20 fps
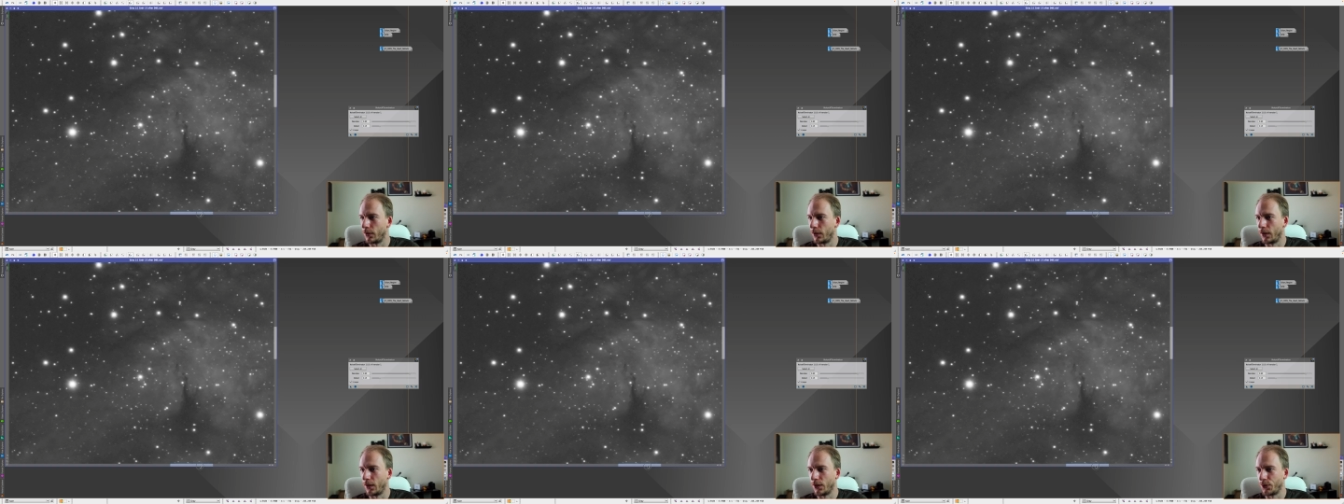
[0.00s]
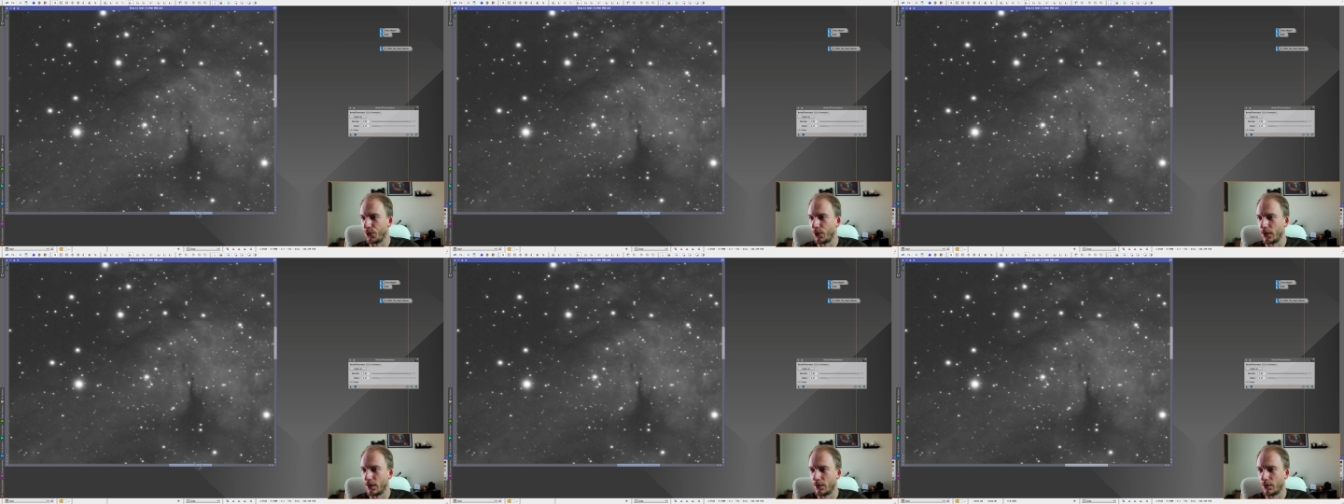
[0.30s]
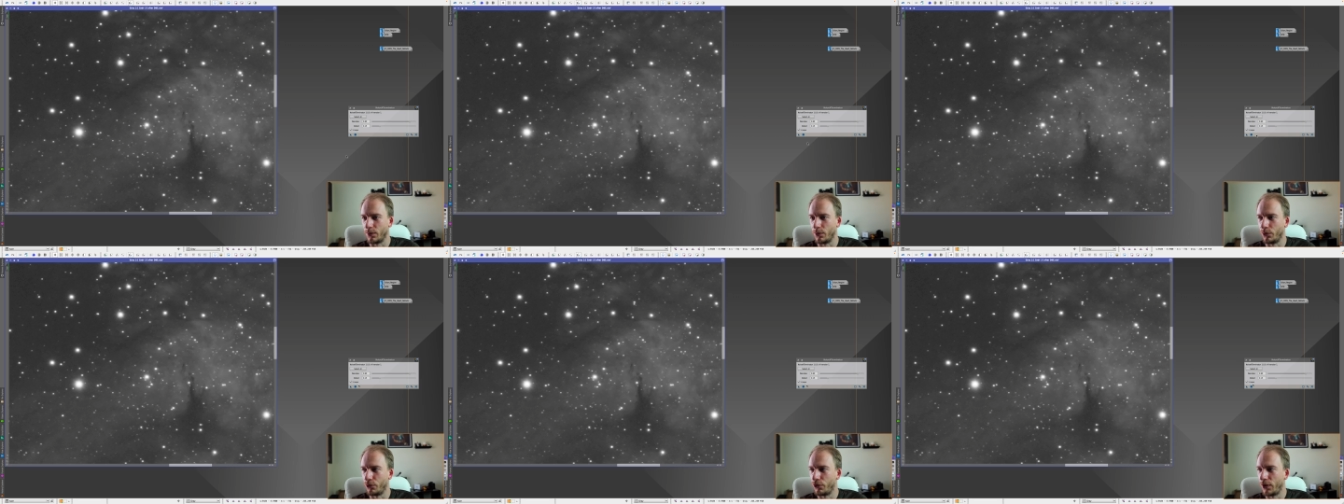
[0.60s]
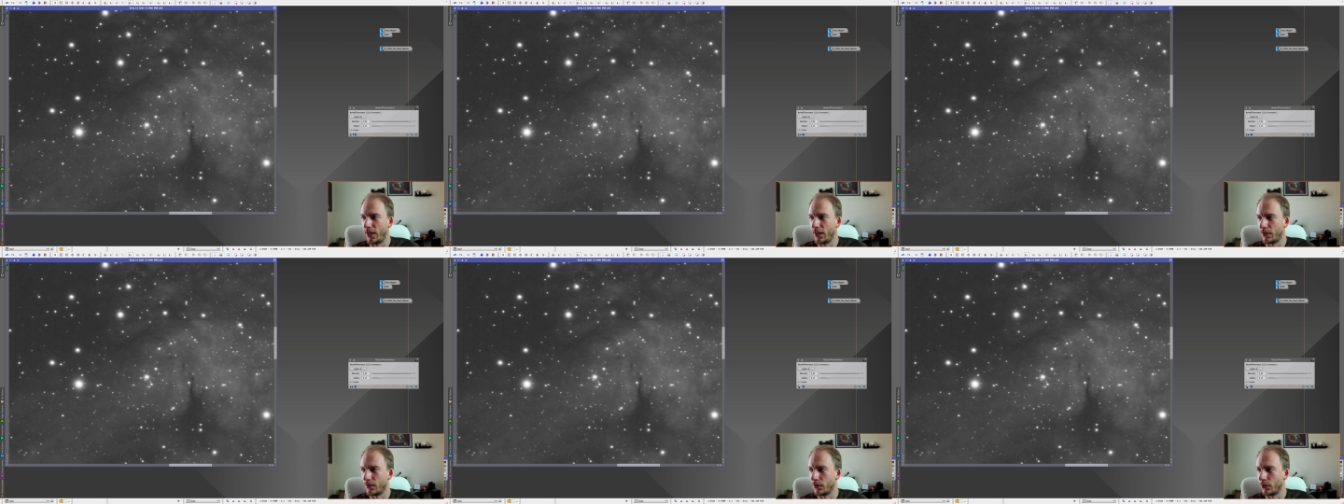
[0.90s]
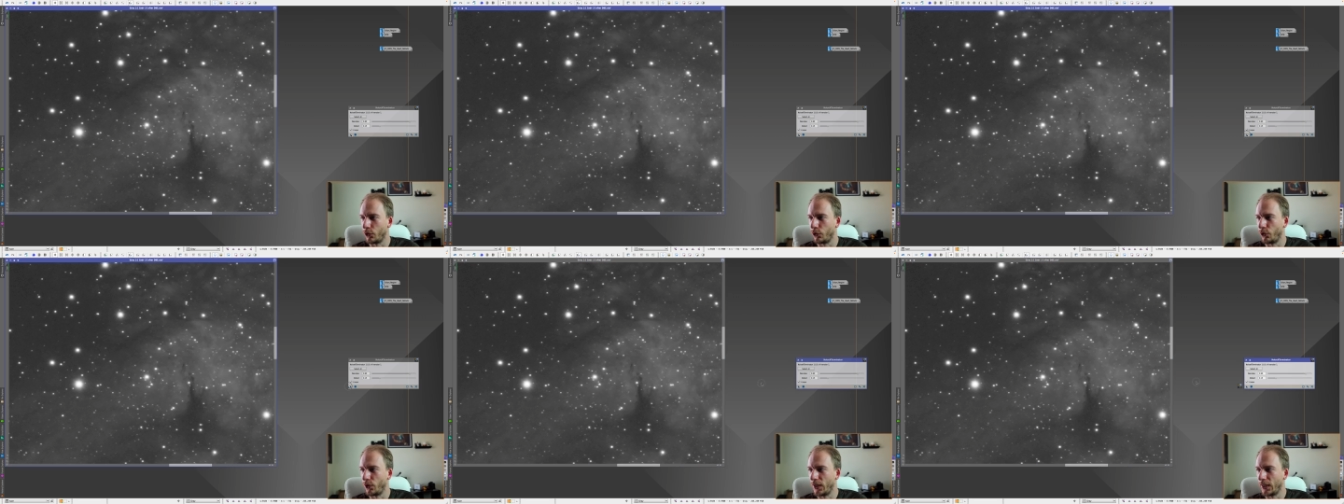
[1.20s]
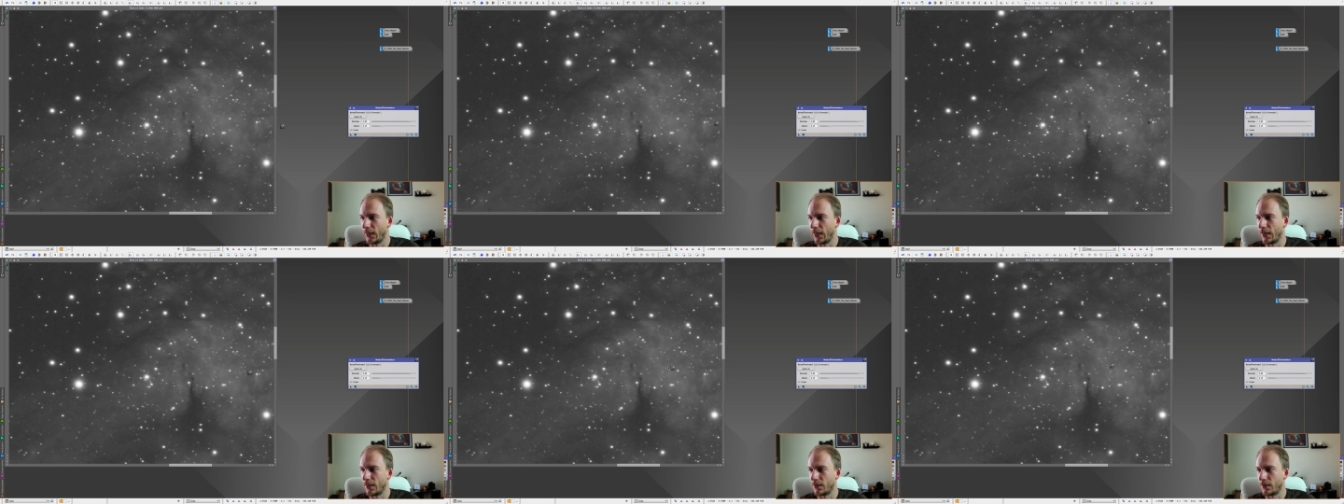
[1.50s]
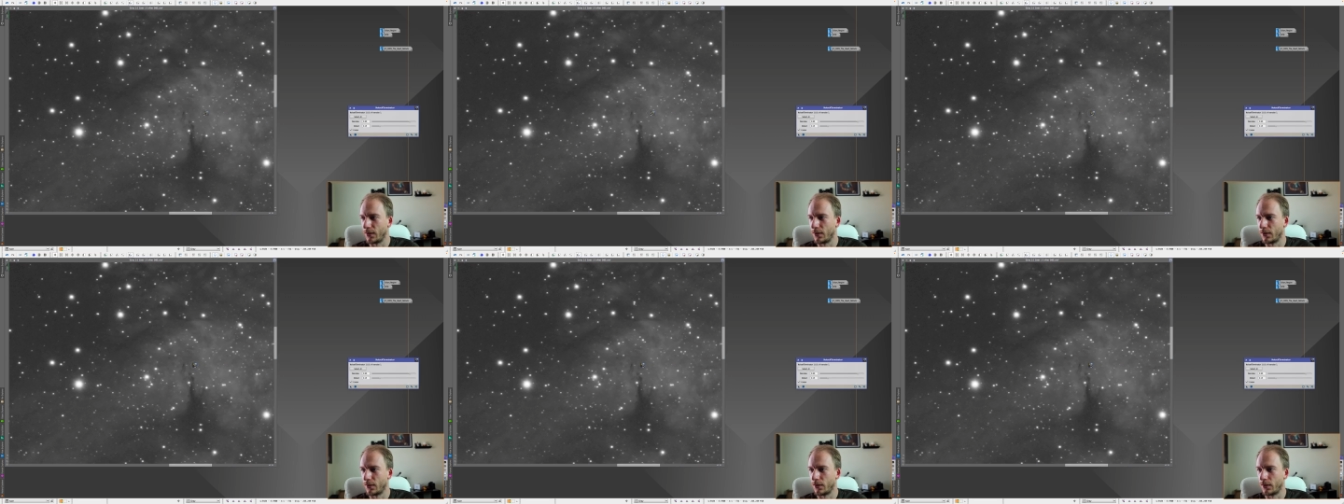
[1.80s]
as well as some bright gray
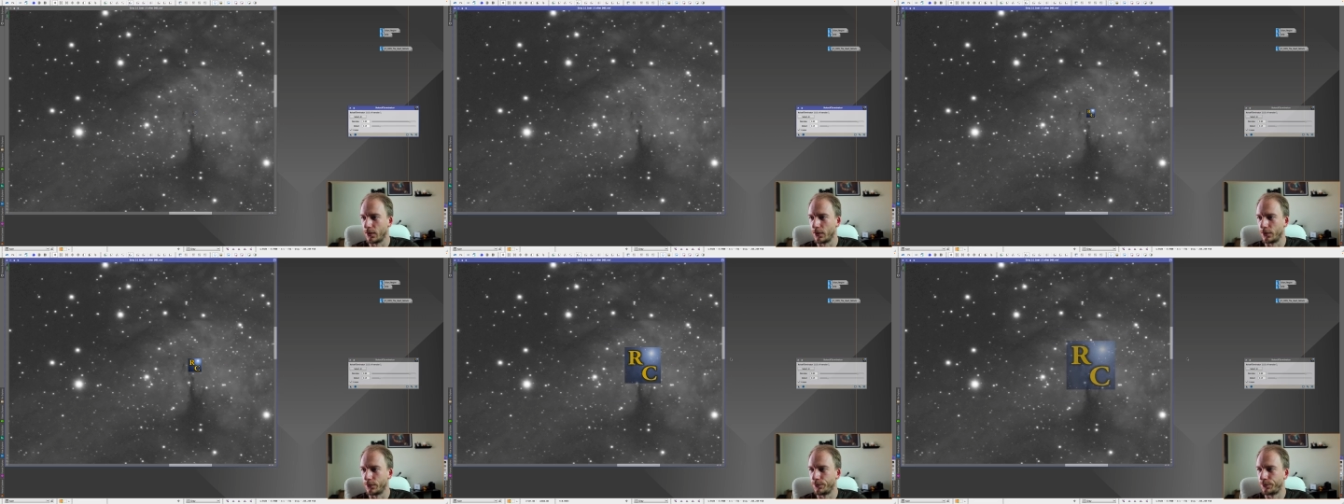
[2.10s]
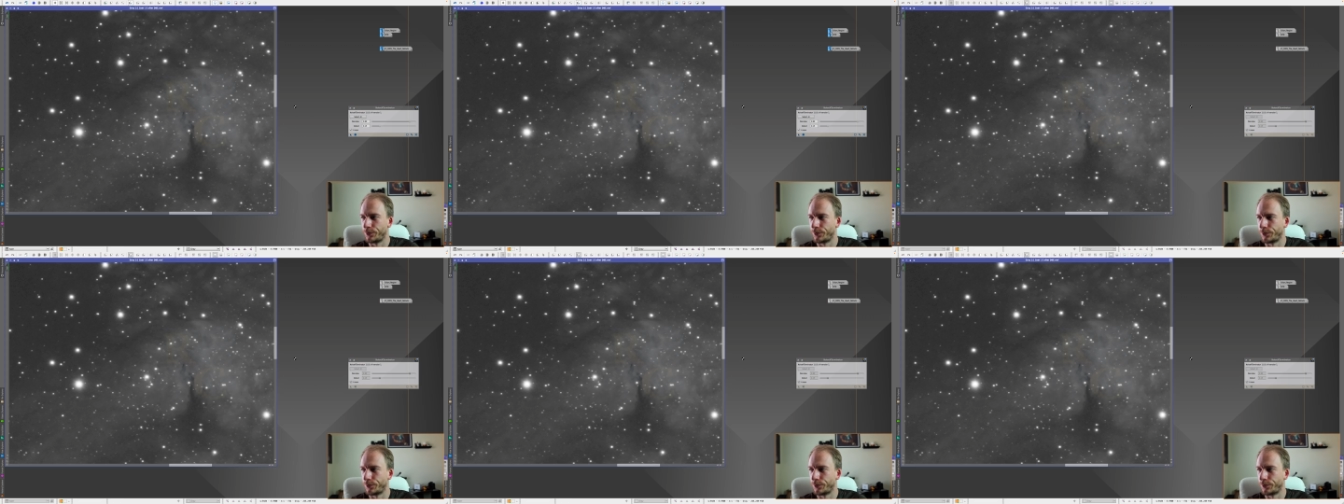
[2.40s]
gases here.